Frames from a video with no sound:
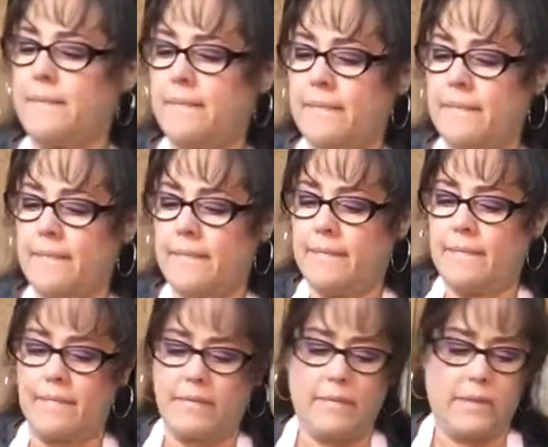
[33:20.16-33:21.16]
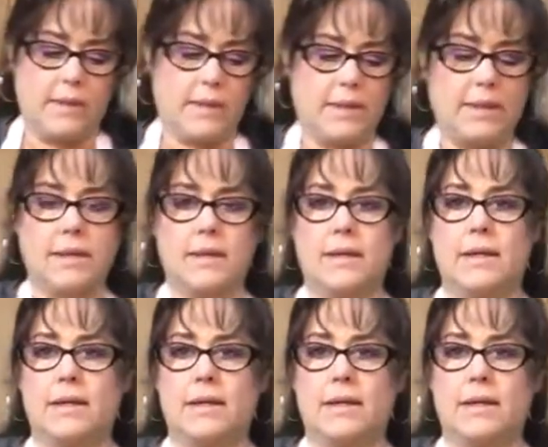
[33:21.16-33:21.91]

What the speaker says: Nobody speaks.